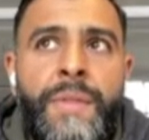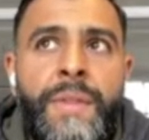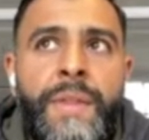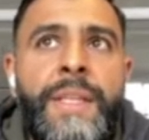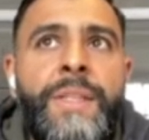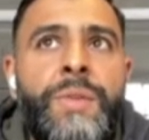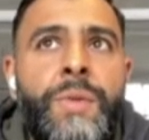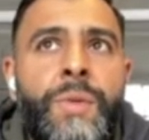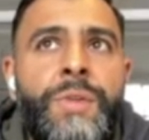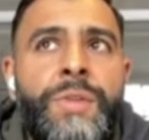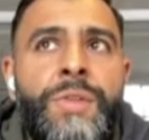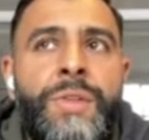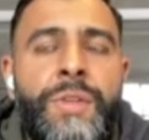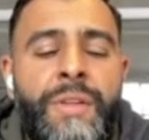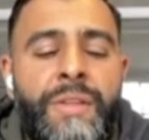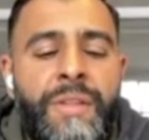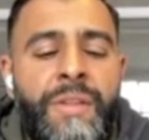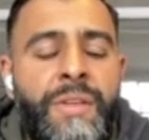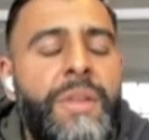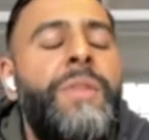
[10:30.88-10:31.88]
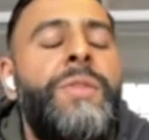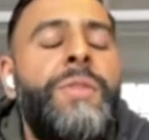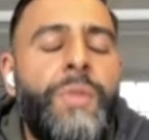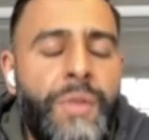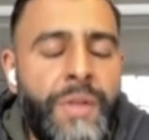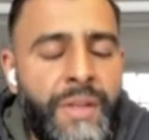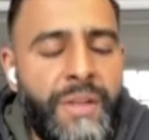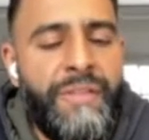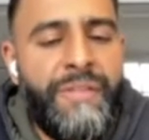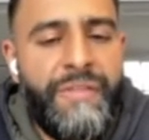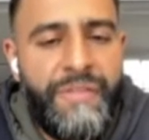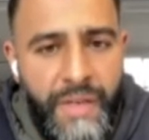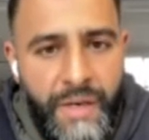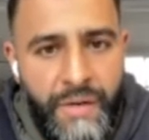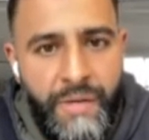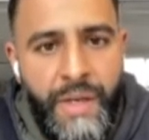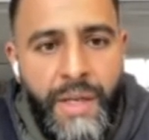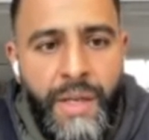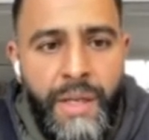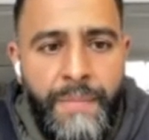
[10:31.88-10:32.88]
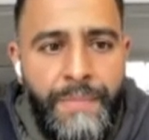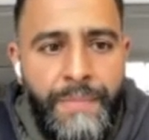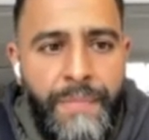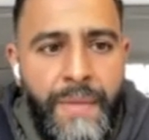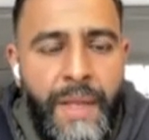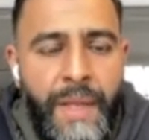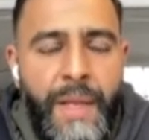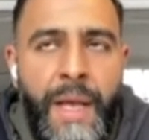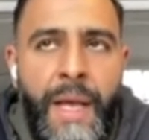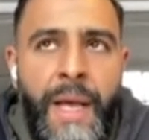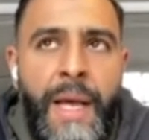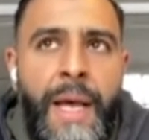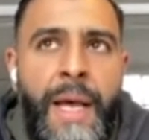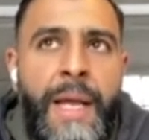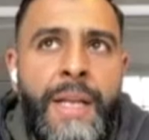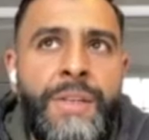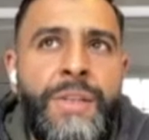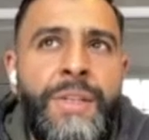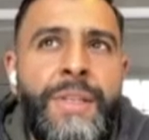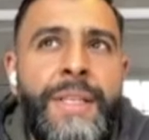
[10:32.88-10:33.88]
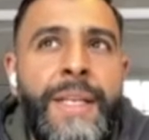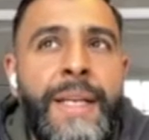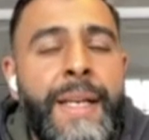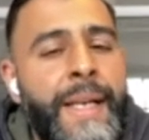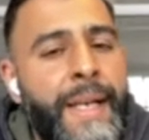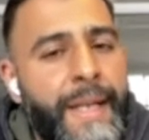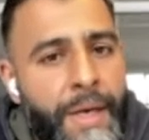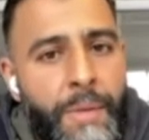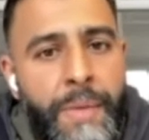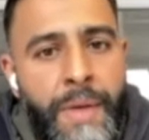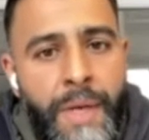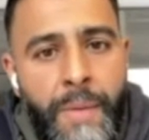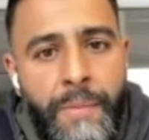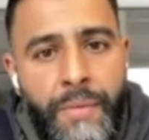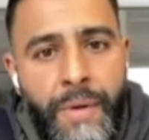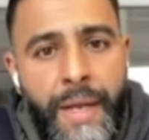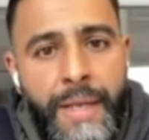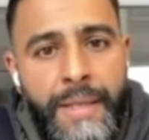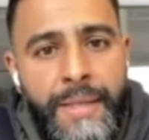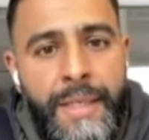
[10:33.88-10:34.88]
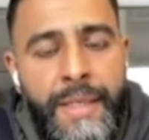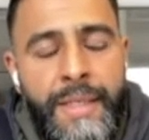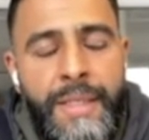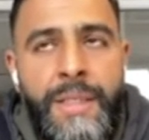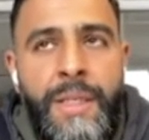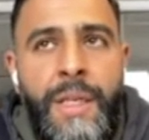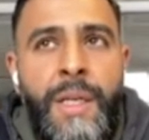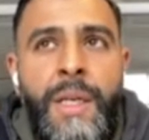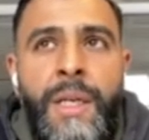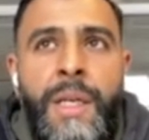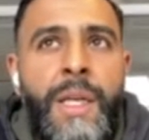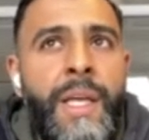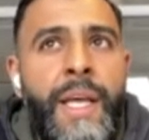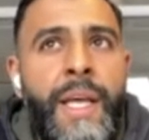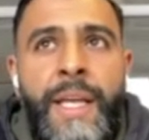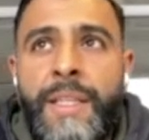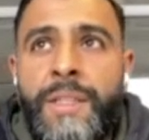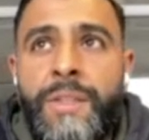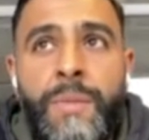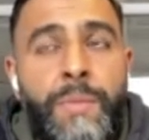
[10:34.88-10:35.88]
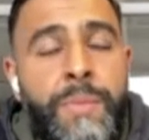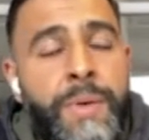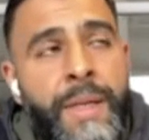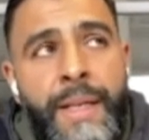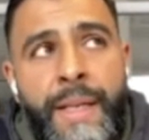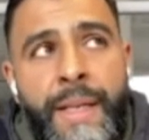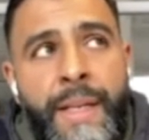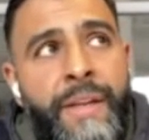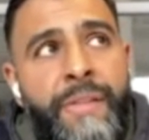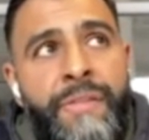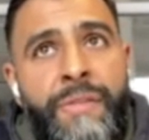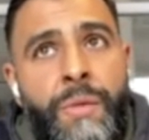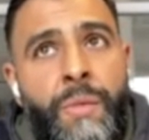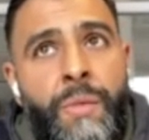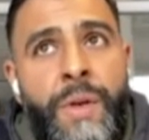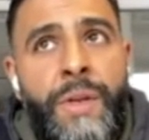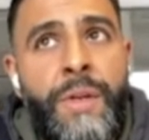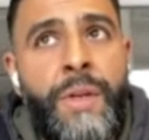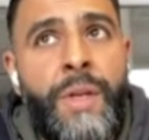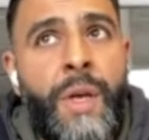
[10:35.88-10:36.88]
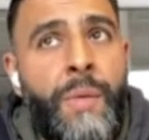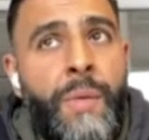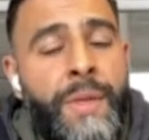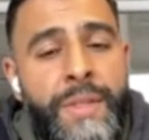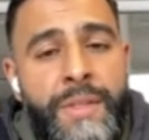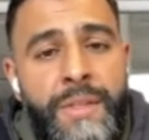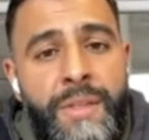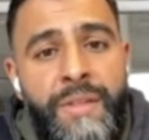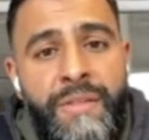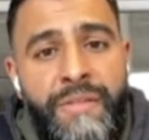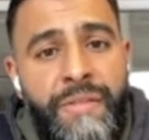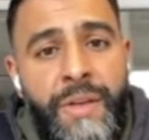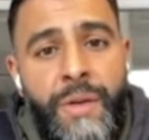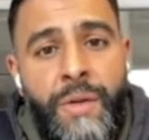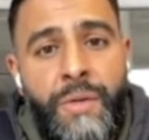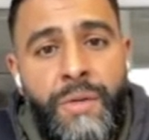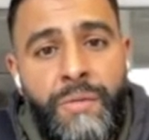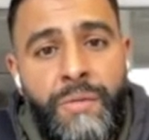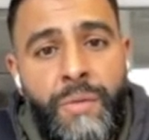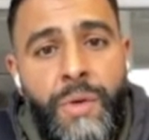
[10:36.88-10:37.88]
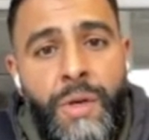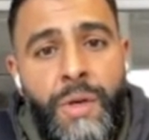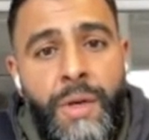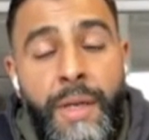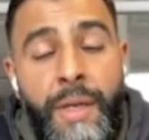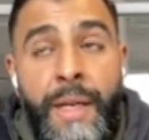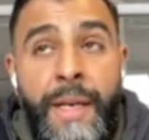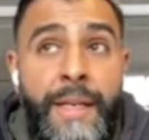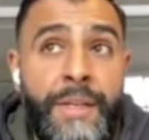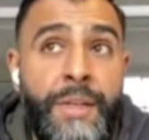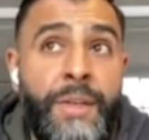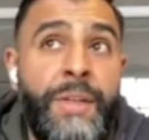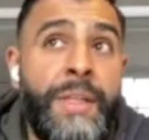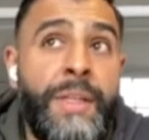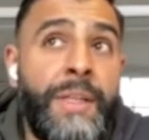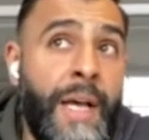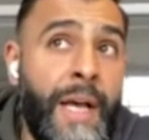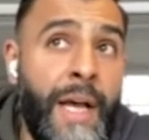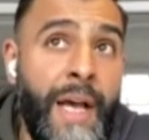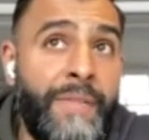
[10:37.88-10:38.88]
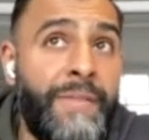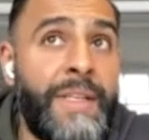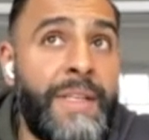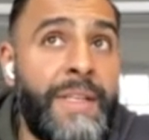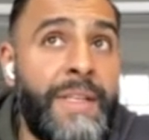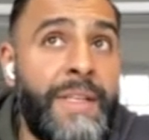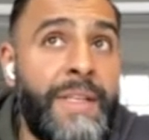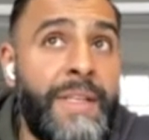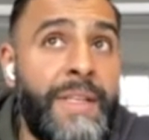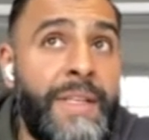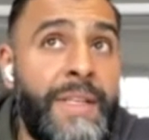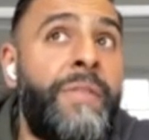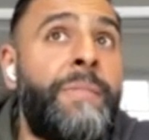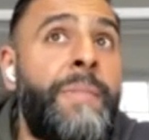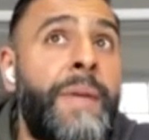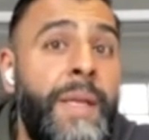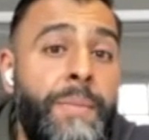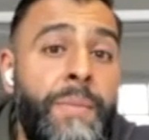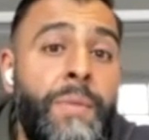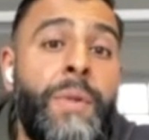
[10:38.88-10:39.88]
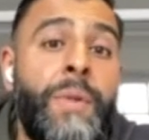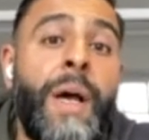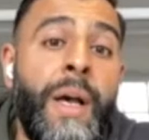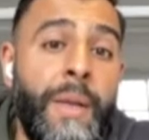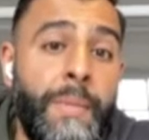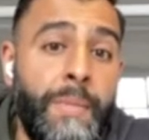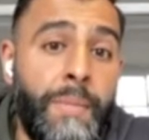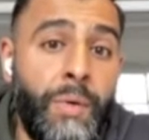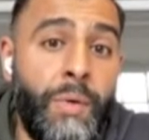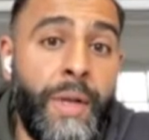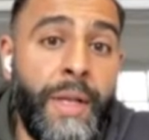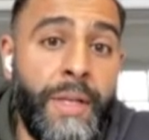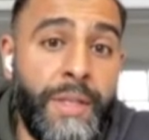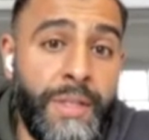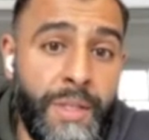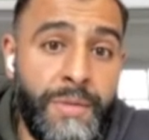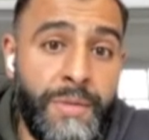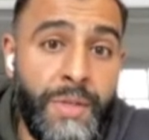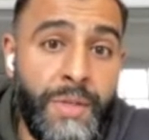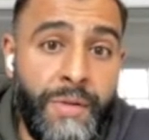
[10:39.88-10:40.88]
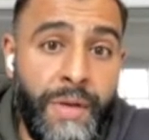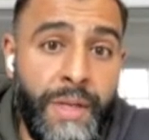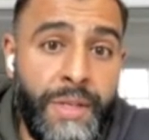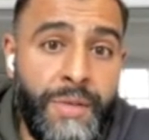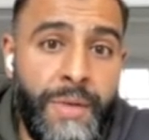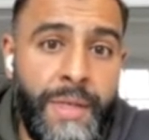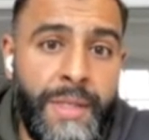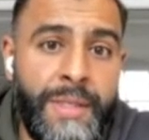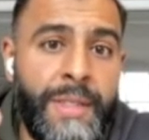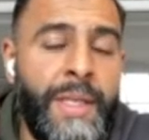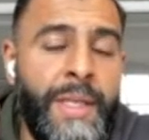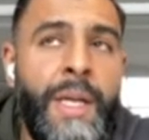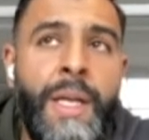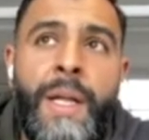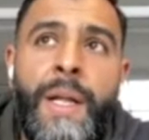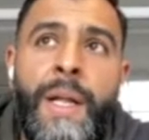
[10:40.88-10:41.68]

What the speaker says: They taught you the theory, and you did a little bit of practice. It's completely different when you go into the field of work. And I have this now with people that I employ in terms of graduates.